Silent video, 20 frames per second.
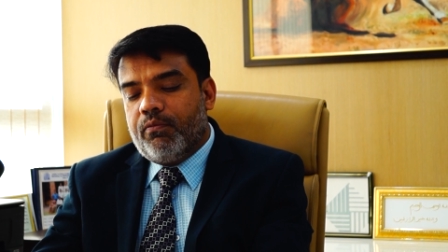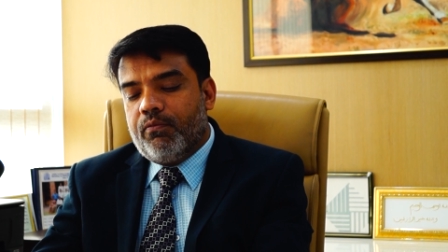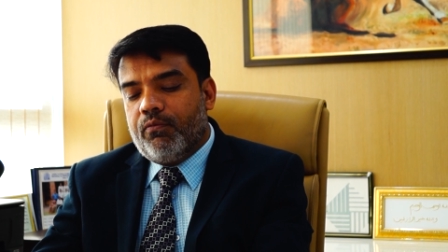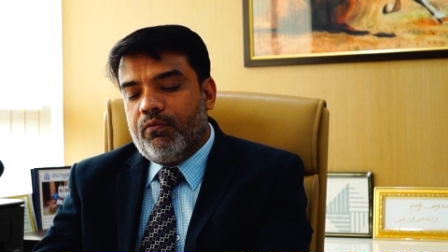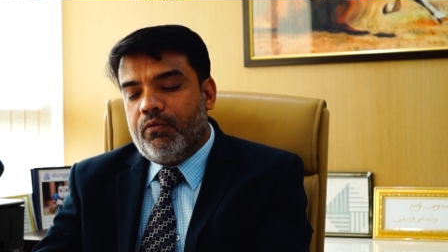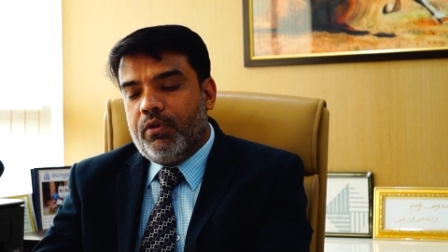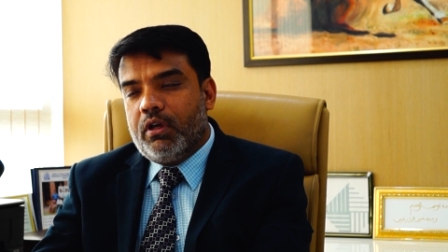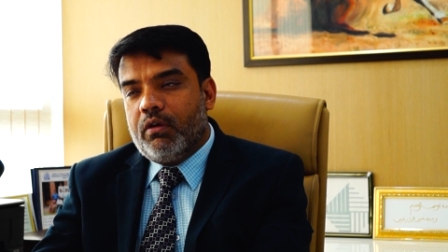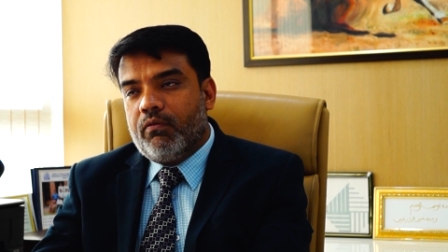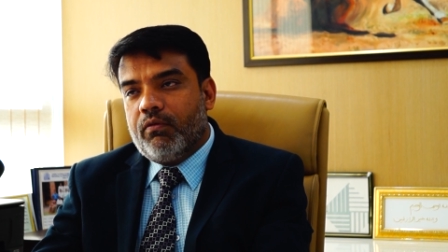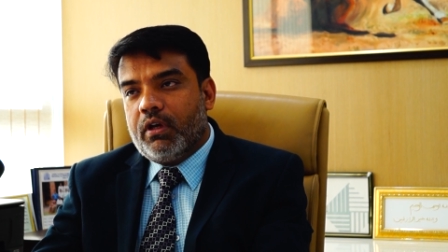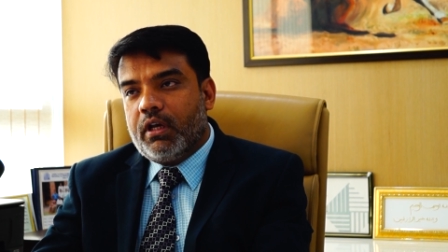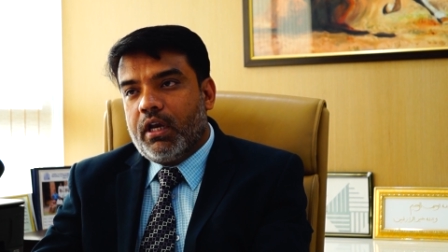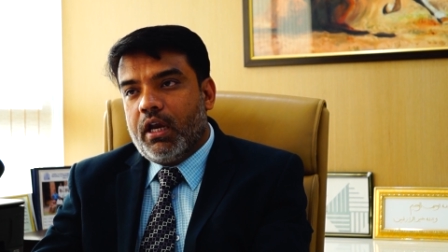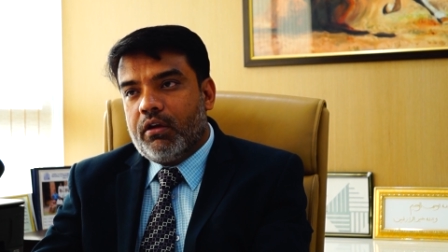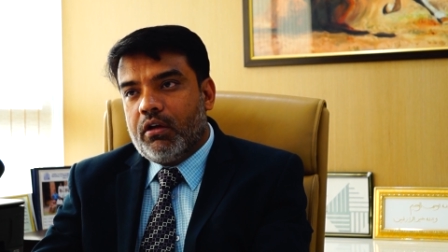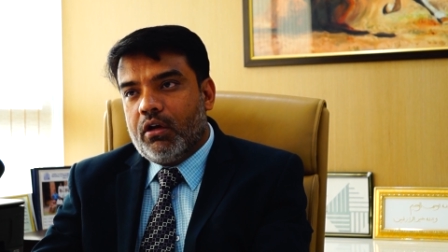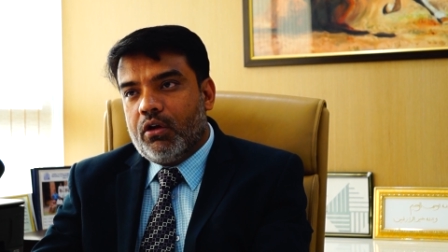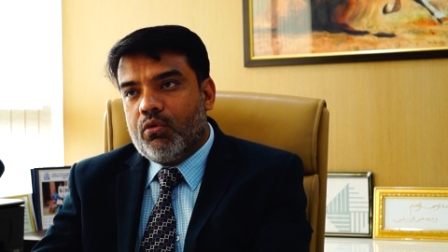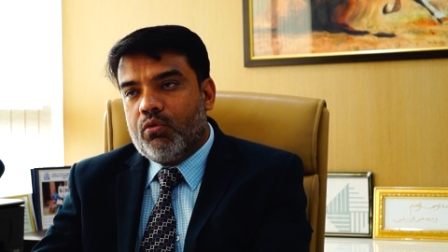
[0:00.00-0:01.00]
we we
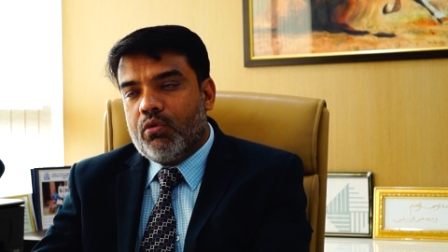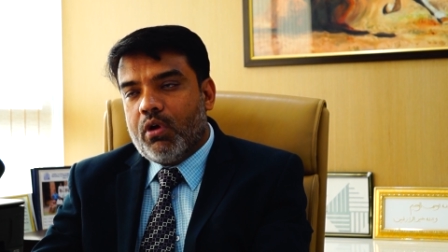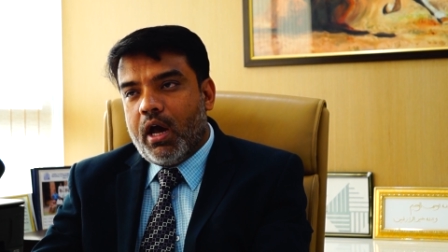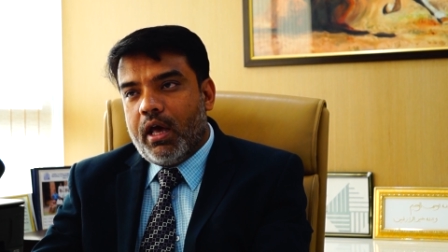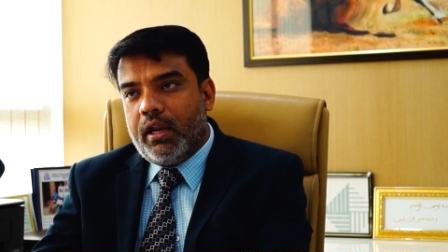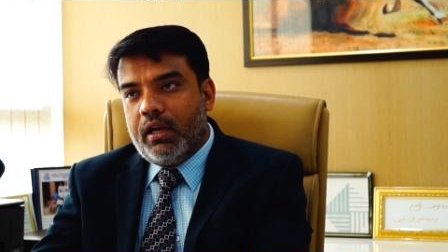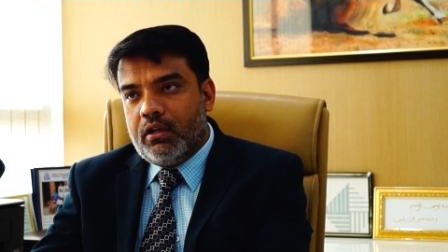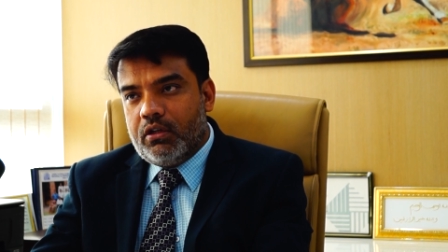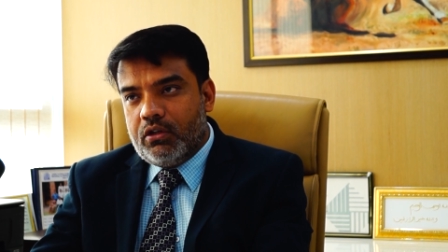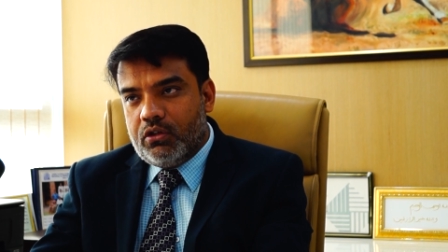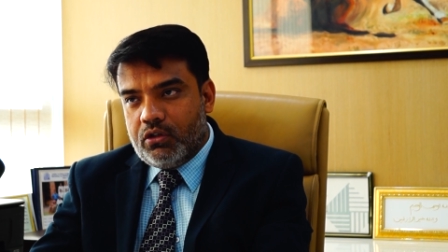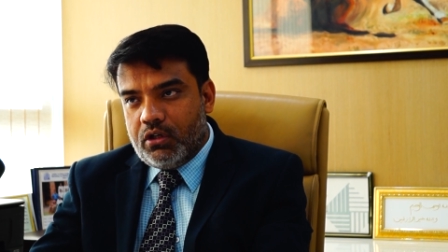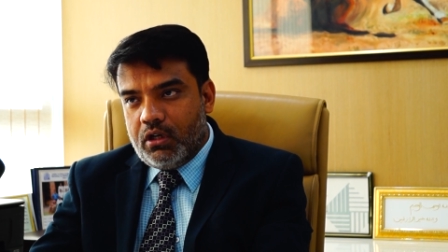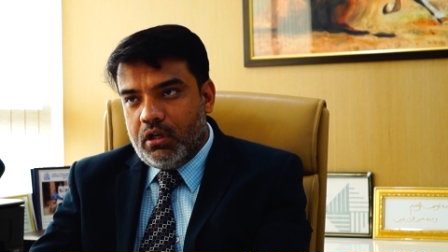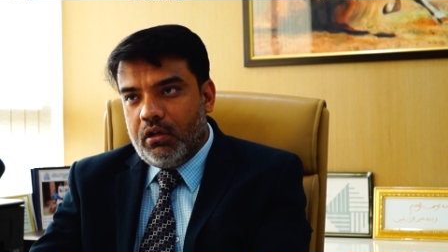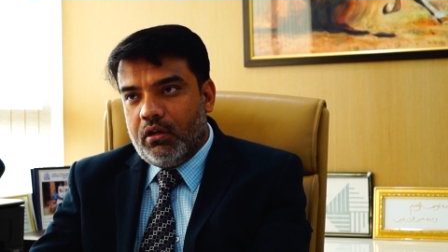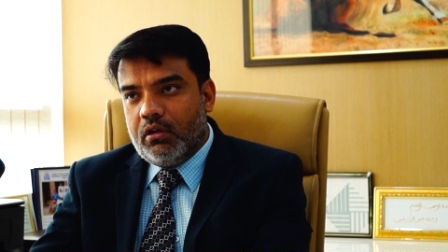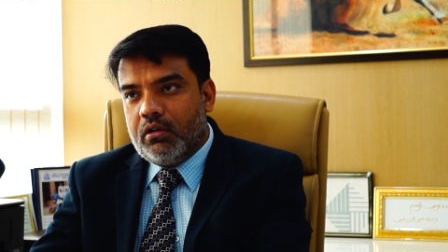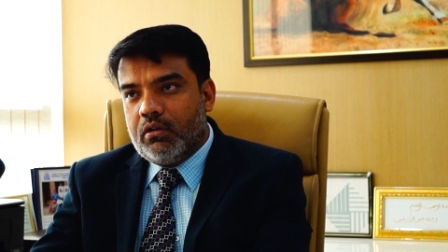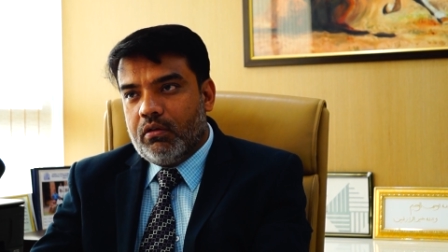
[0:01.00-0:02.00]
cater to iron
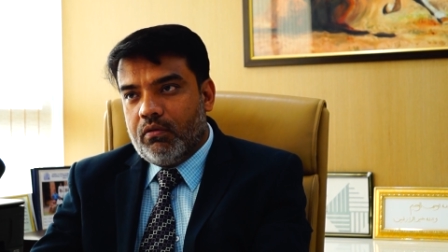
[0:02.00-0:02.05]
steel,